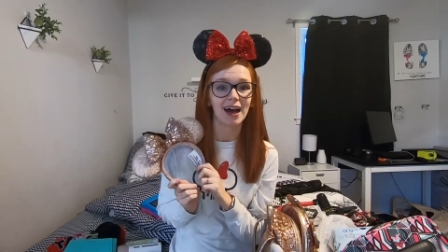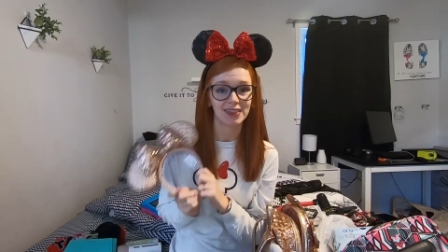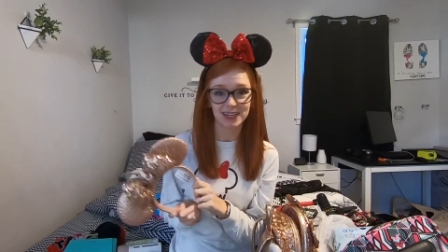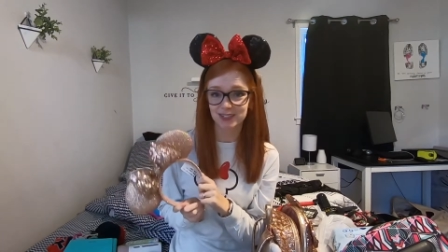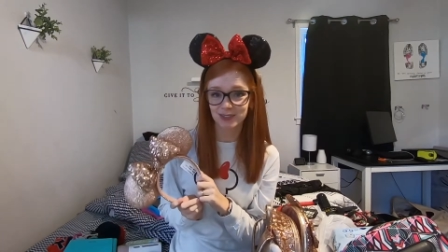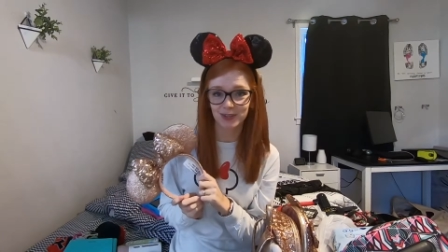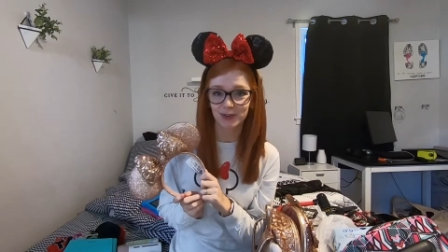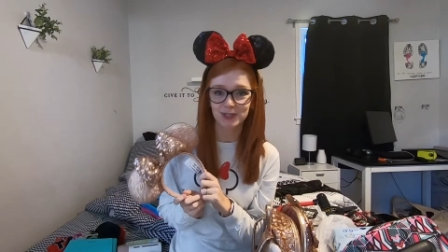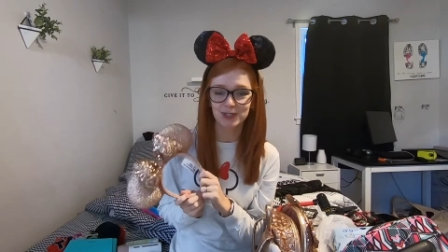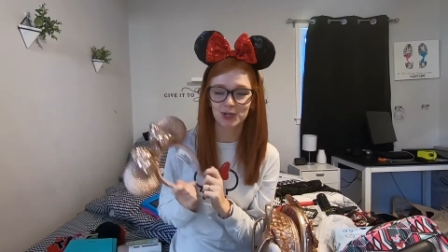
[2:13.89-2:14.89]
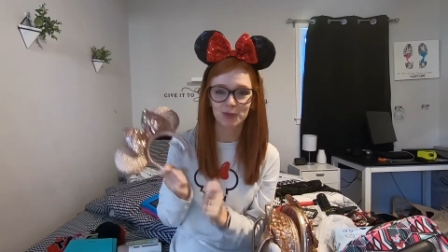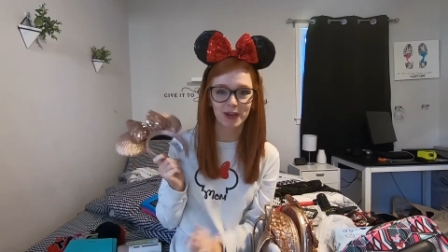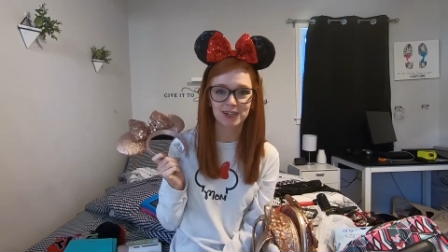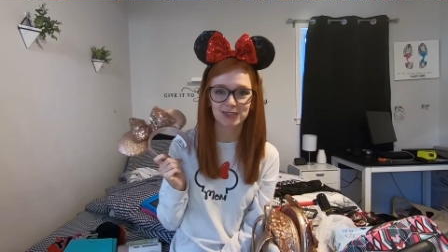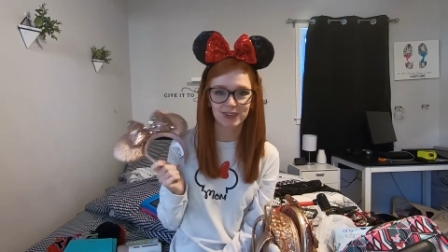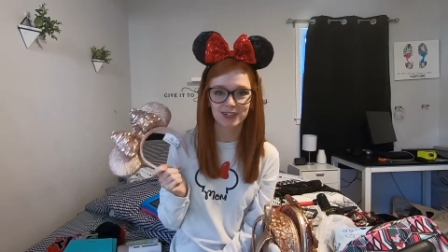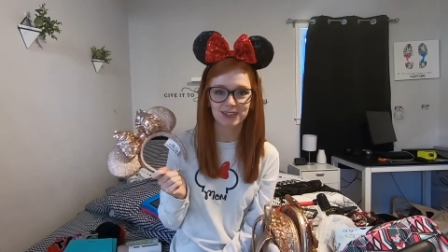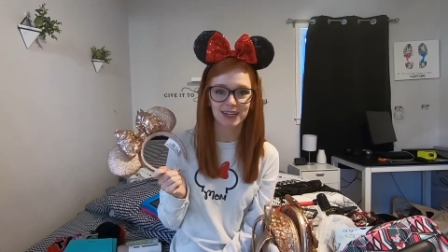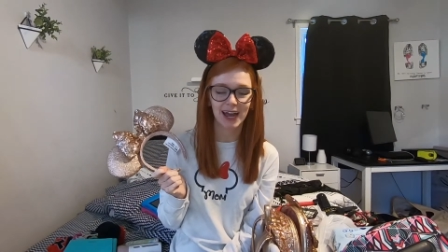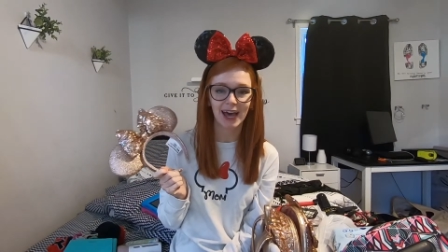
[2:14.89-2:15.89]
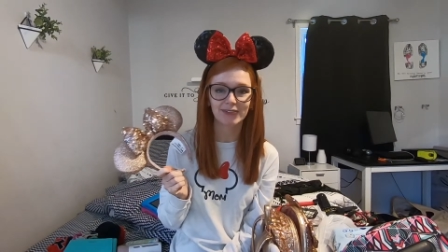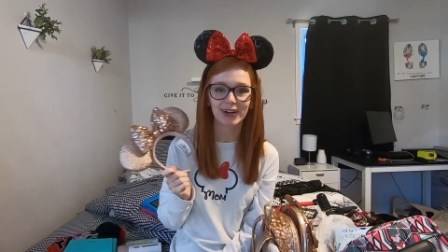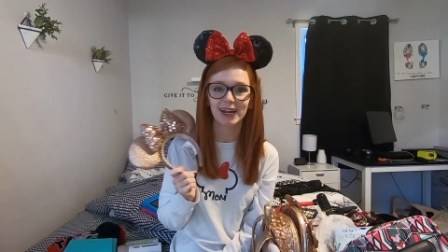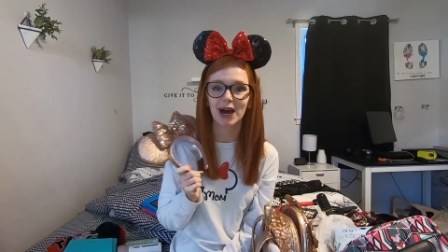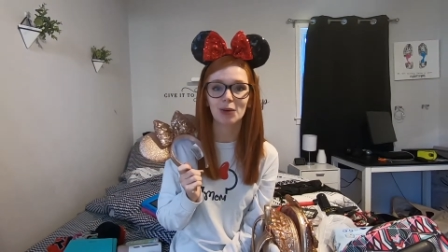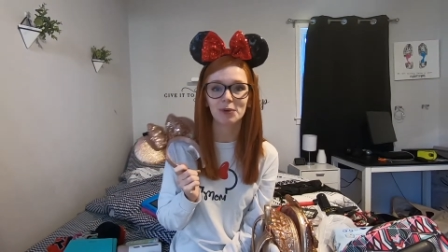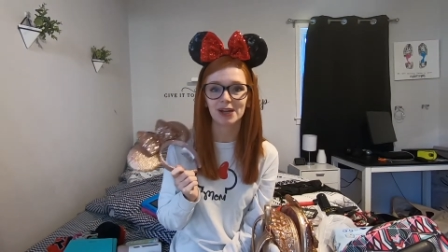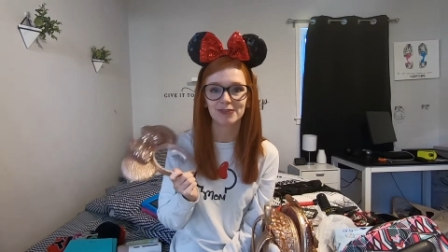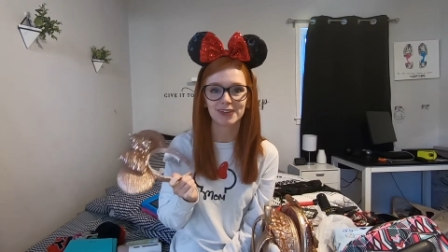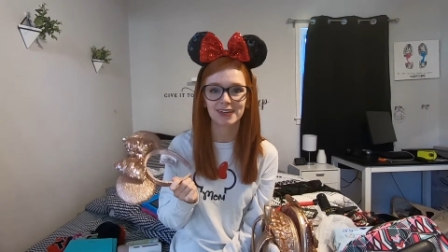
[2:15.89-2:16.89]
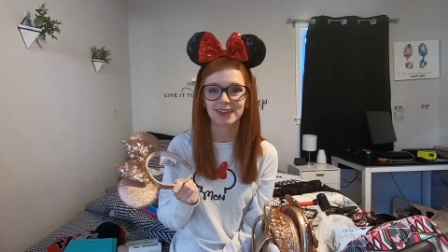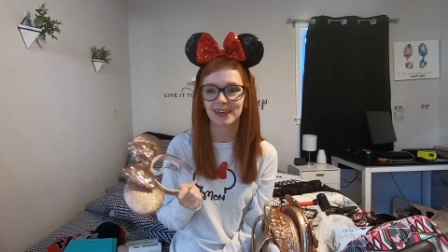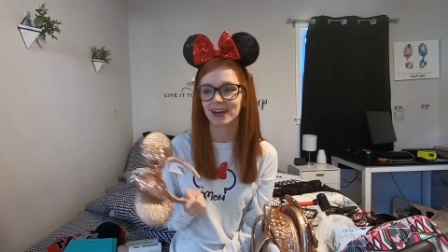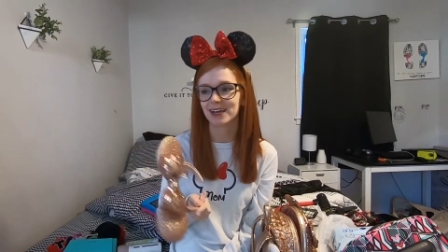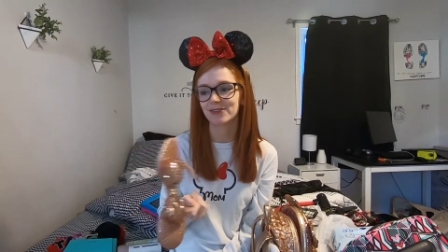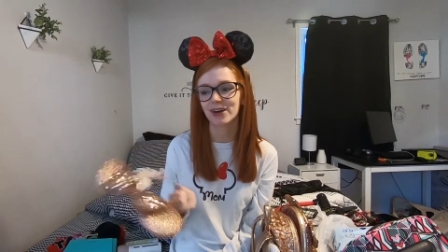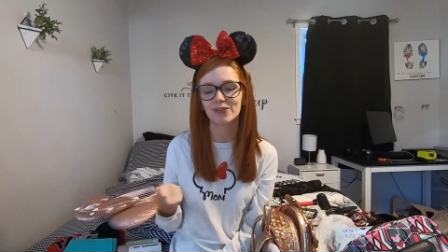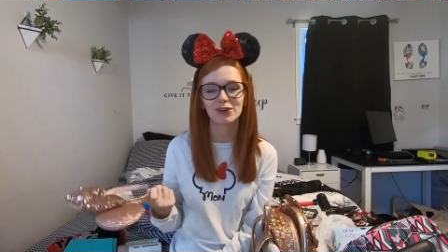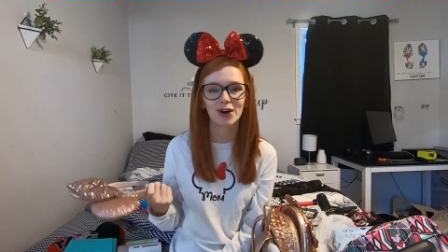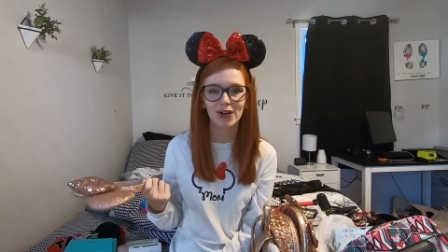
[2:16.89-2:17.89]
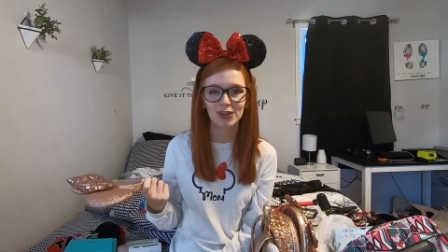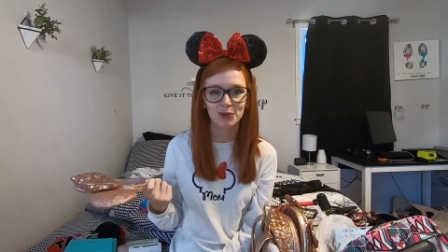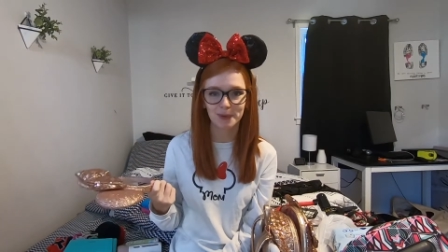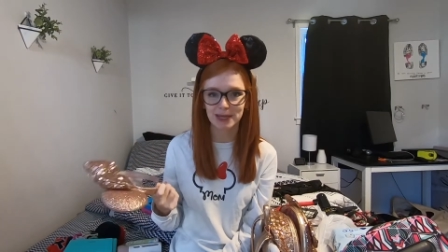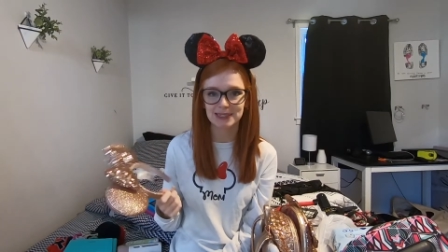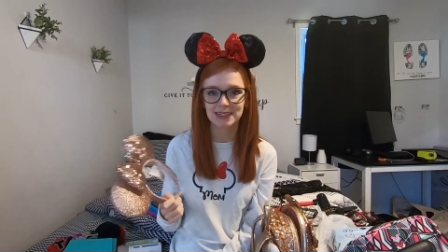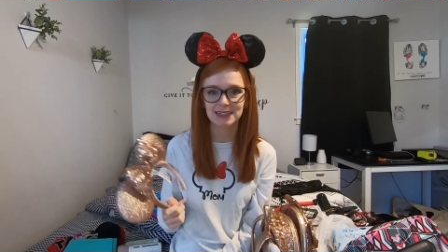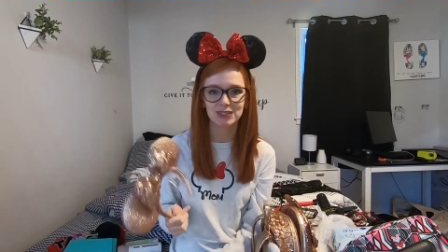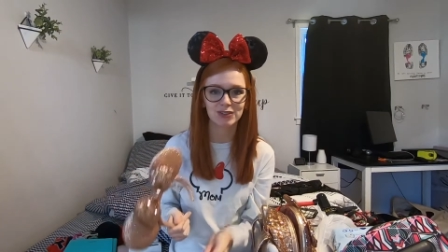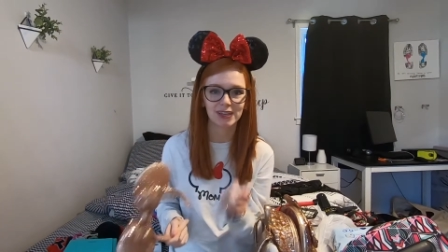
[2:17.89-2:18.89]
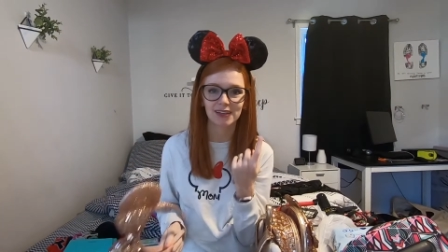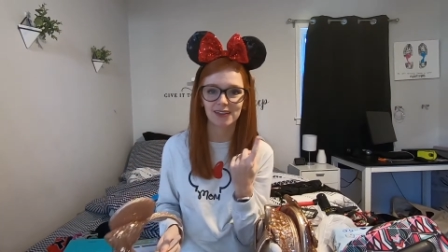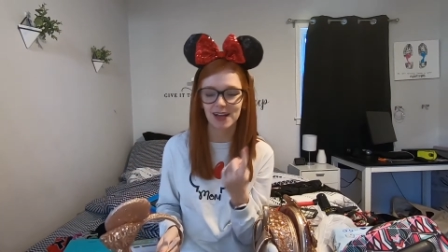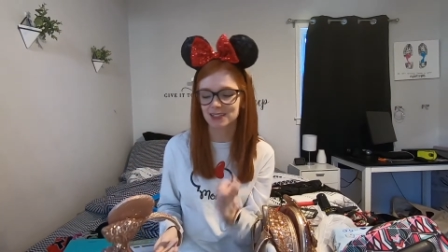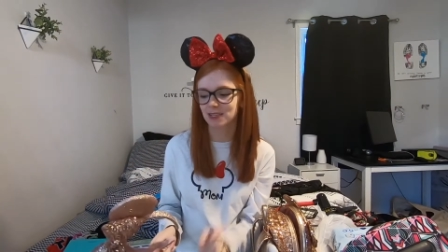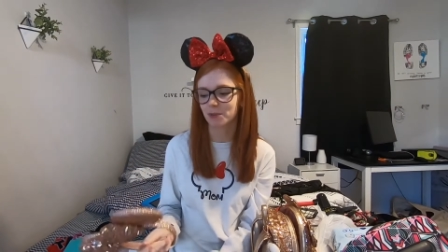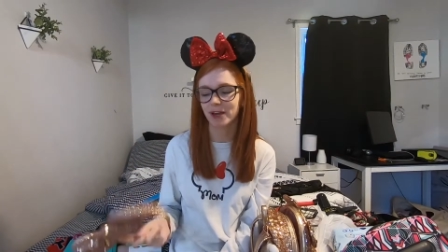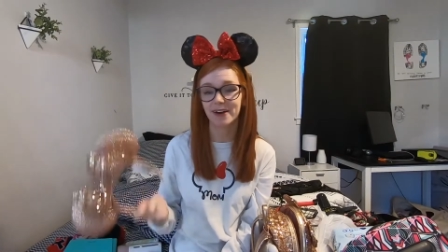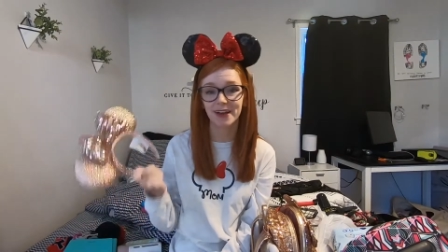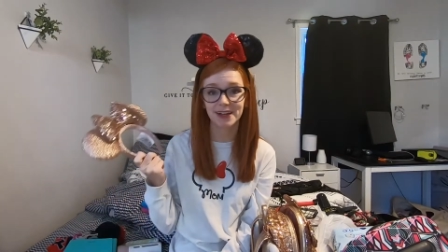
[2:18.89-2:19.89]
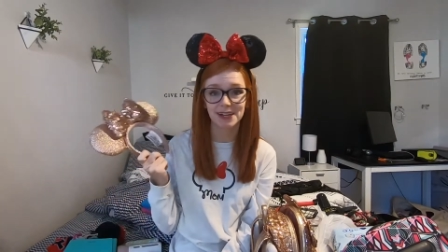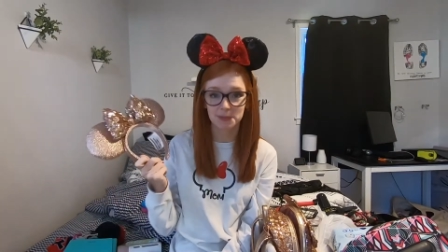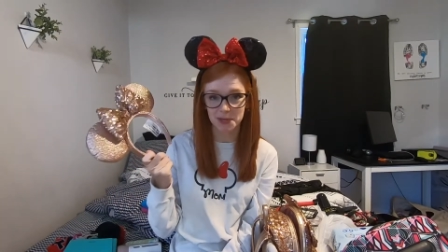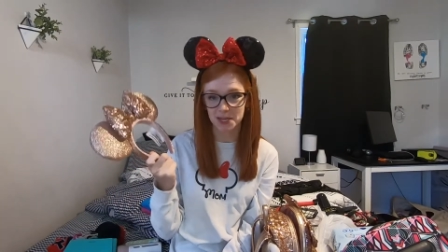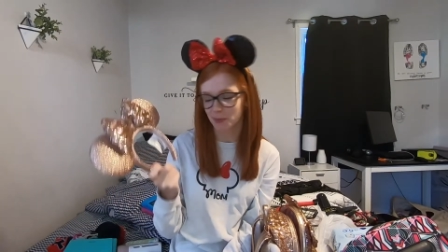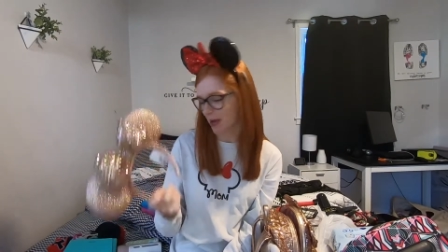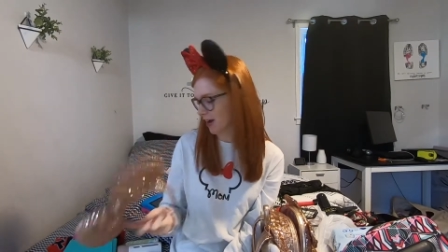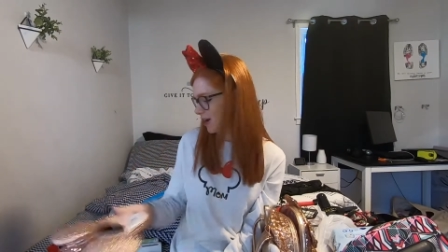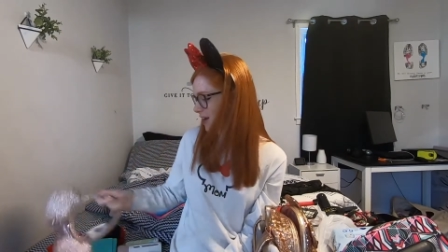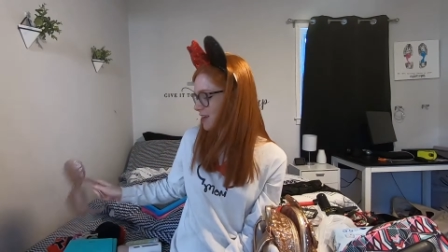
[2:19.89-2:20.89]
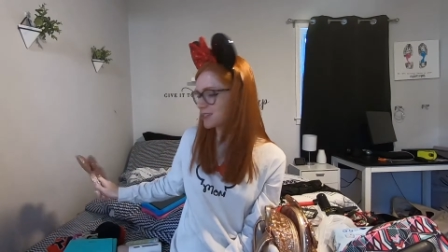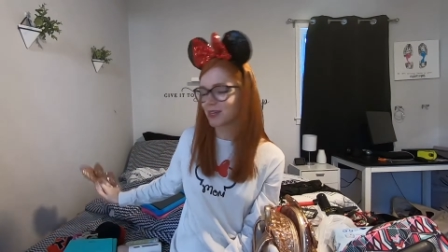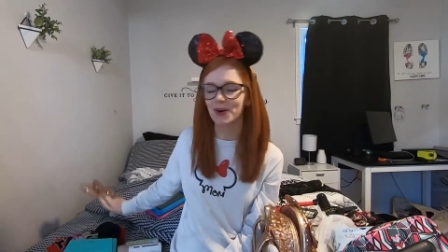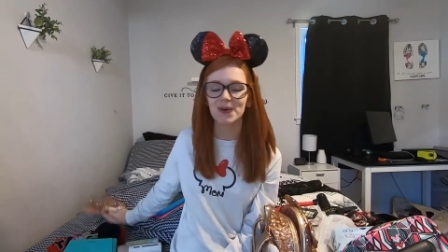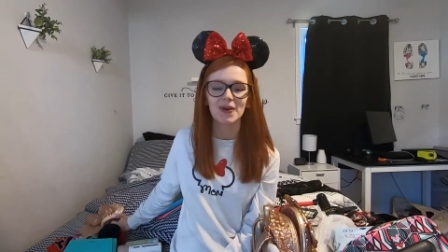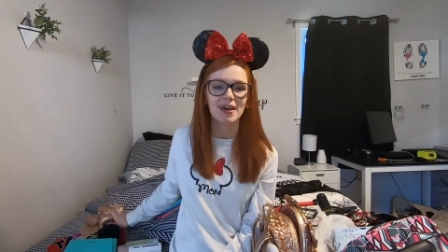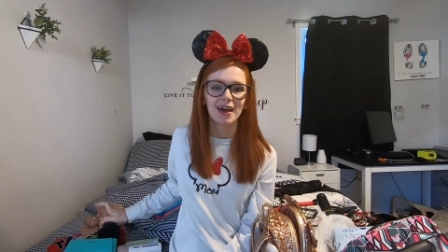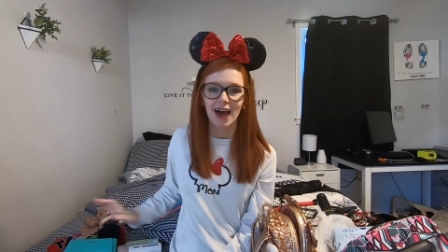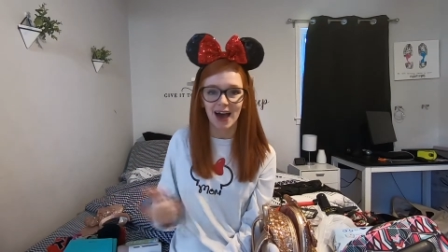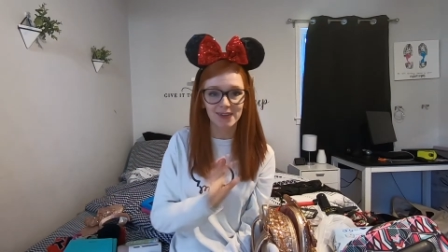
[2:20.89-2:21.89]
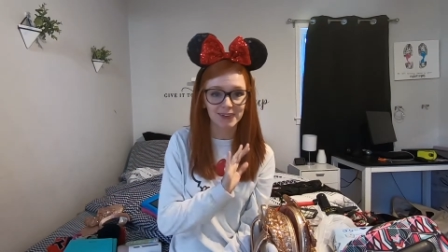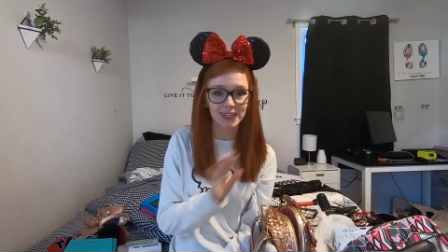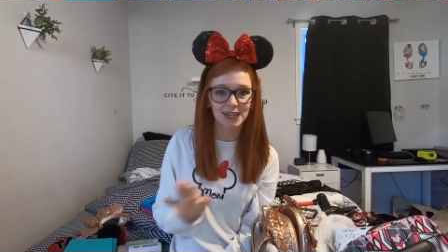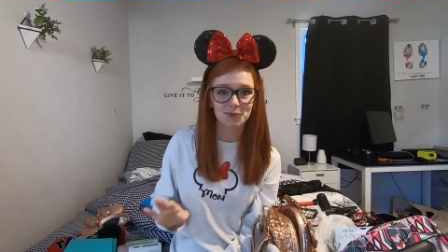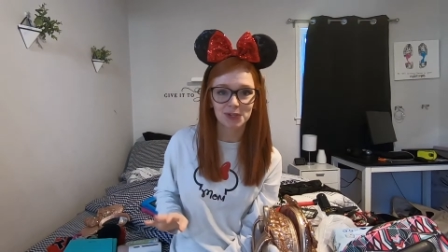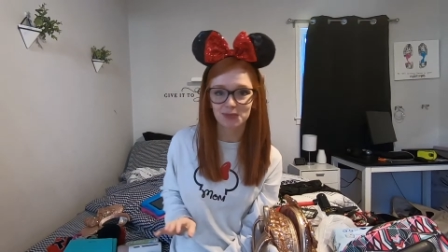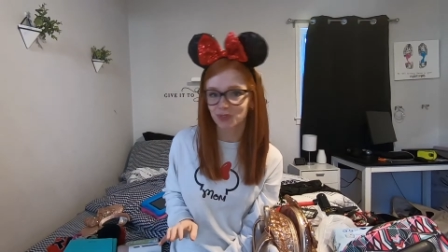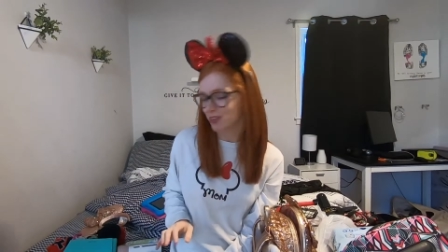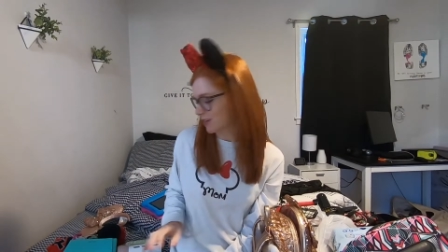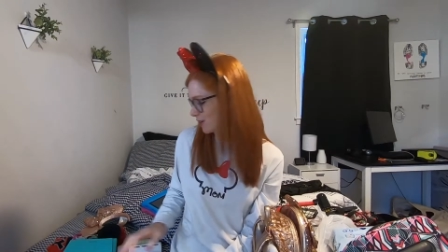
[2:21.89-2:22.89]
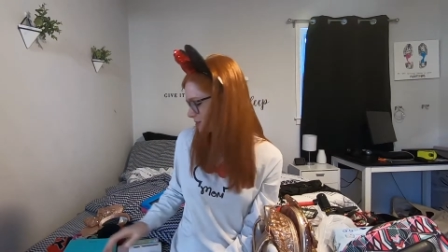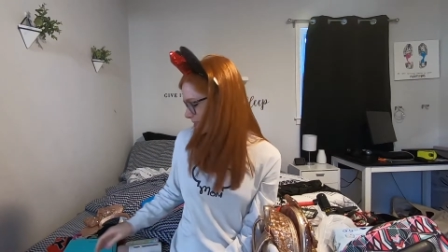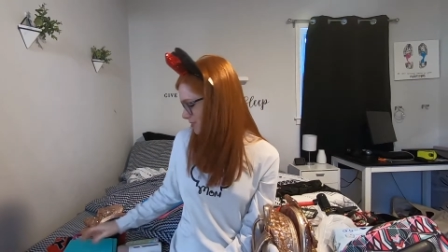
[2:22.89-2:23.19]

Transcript: These are the only two pairs of ears that I have right now, but I feel like they kind of cover all your bases. You got the classic pair and a pink pair, so I feel like I'm good with those.